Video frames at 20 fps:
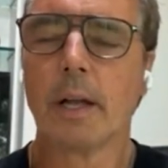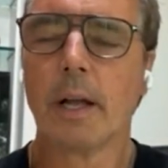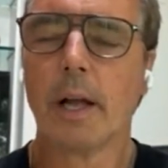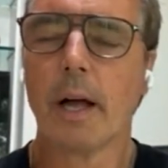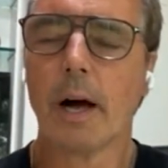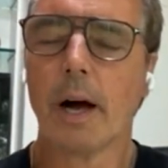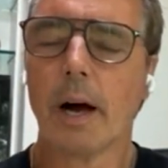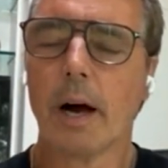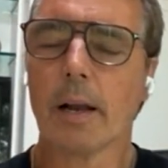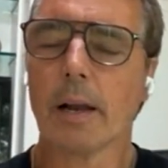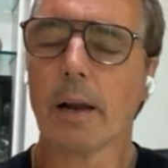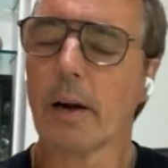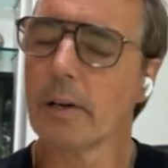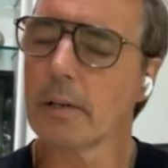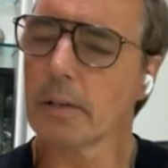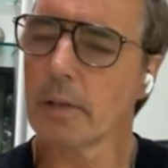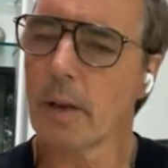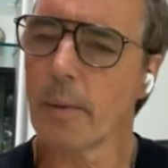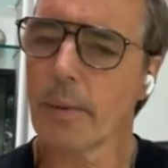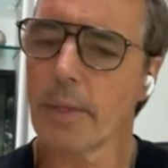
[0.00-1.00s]

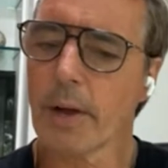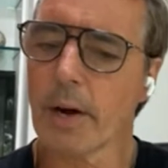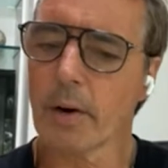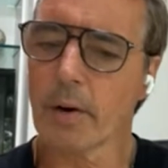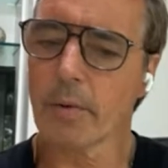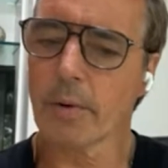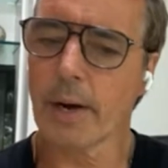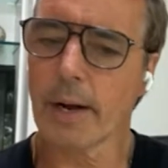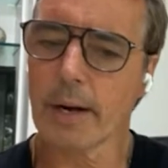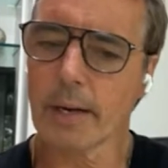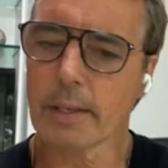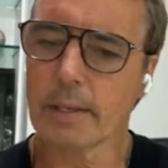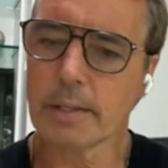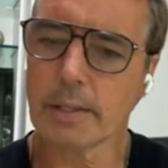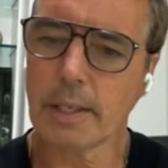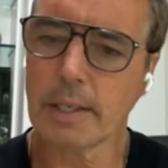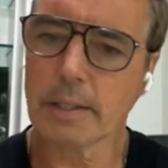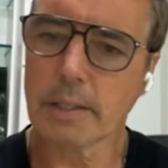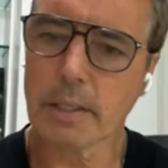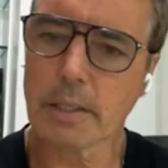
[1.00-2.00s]
largely without chronic
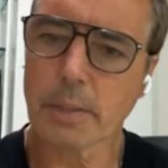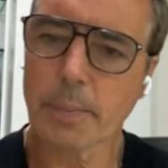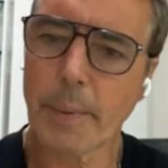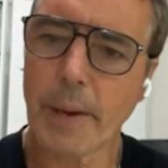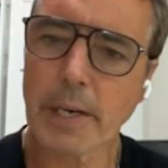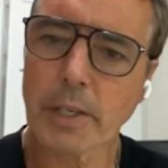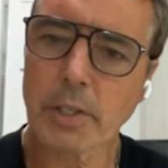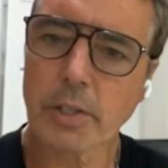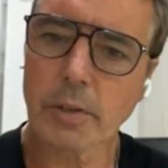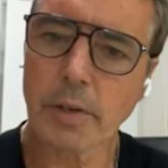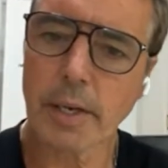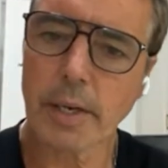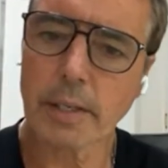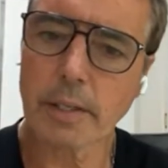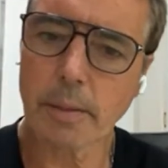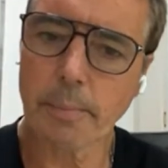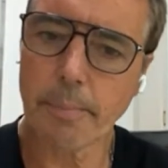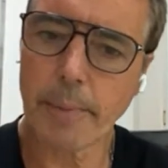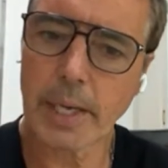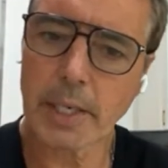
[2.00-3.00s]
disease, especially
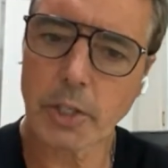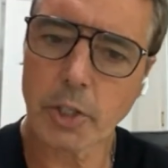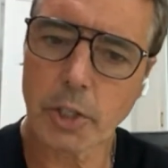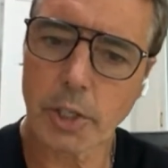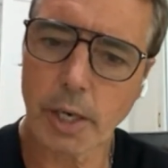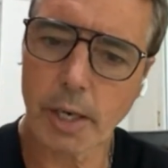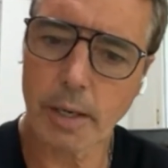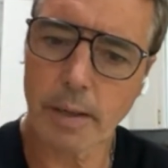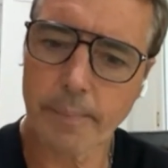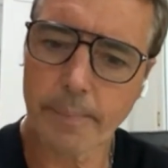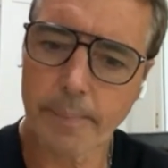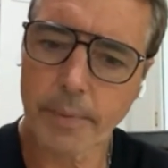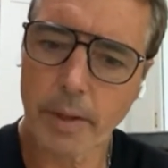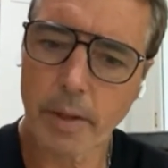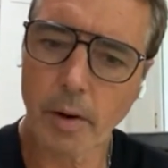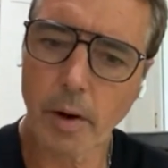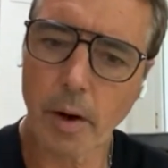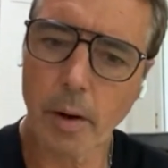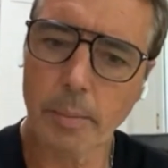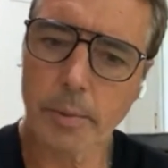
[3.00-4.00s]
dementia.
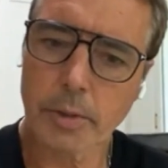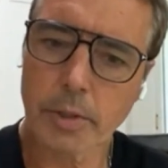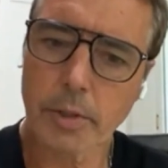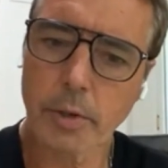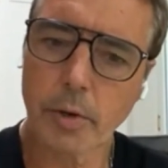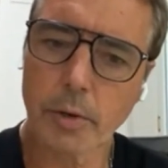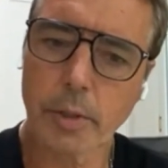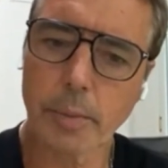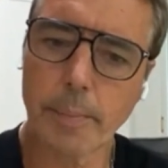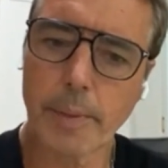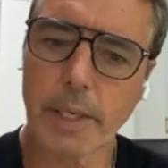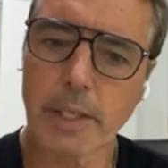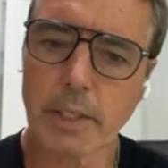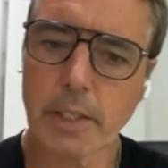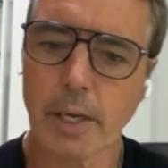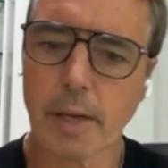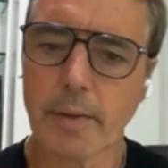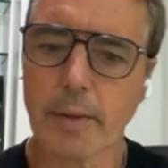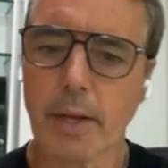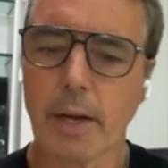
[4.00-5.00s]
Almost no
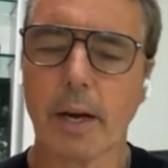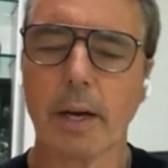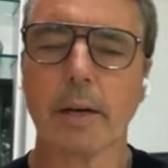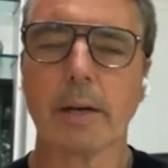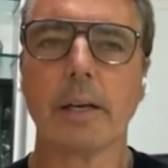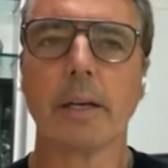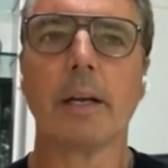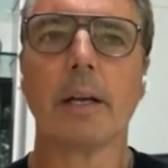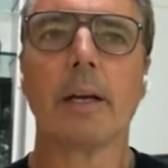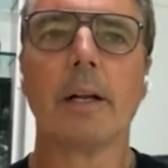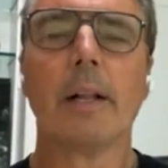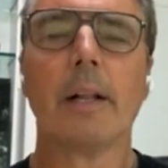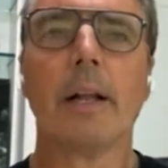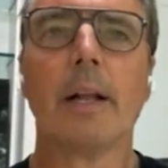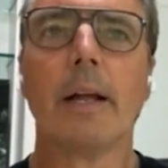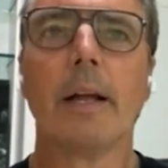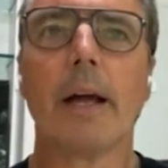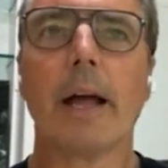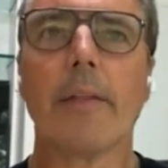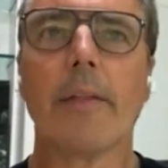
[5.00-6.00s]
dementia on the island.
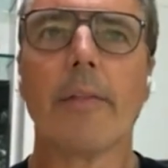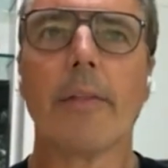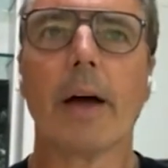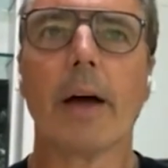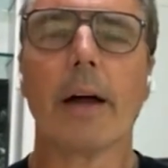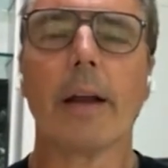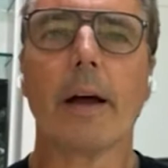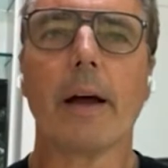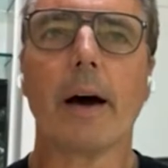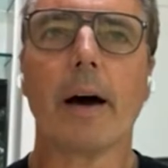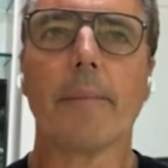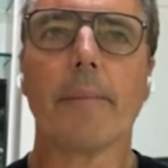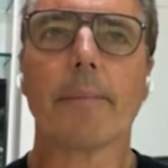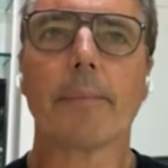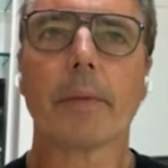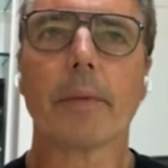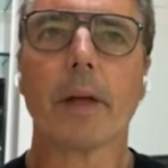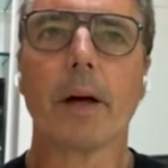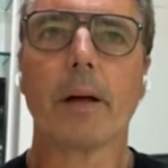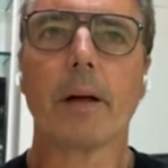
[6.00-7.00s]
And then
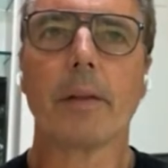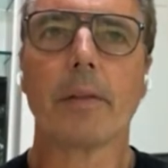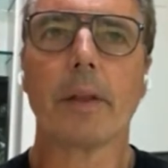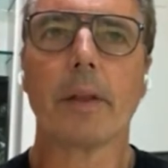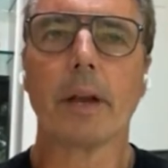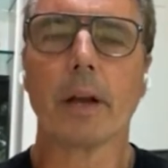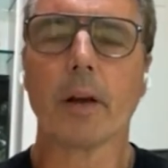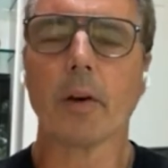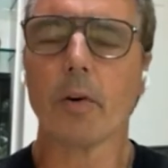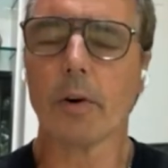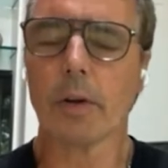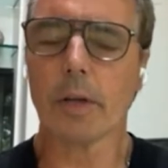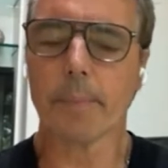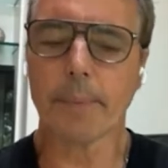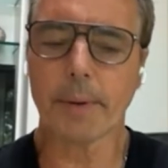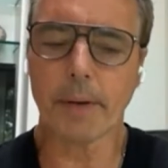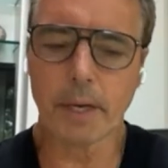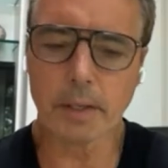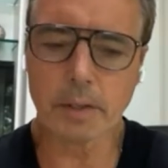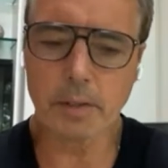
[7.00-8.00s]
the Nicoya
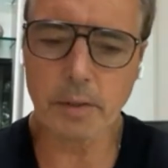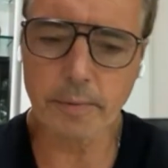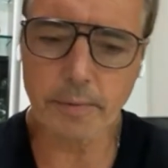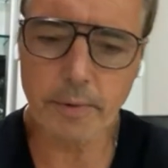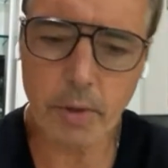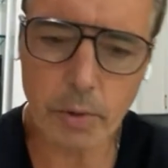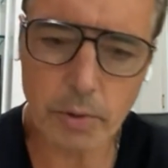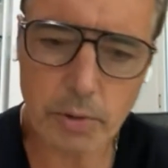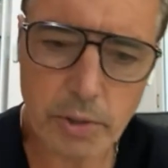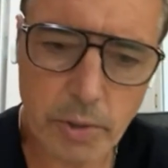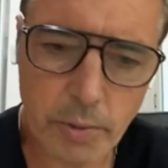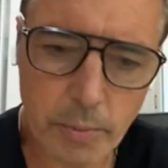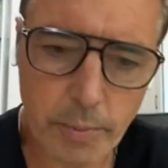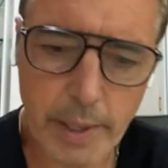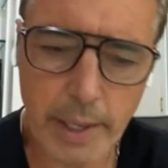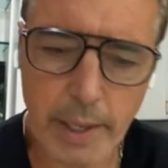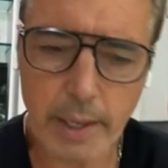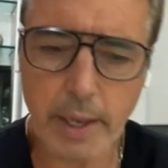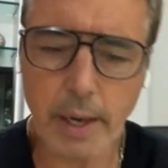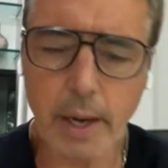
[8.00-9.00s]
Peninsula of Costa
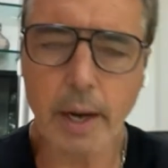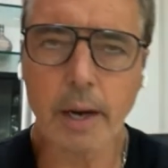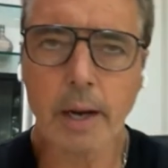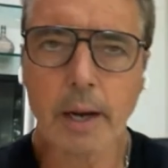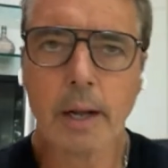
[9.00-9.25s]
Rica,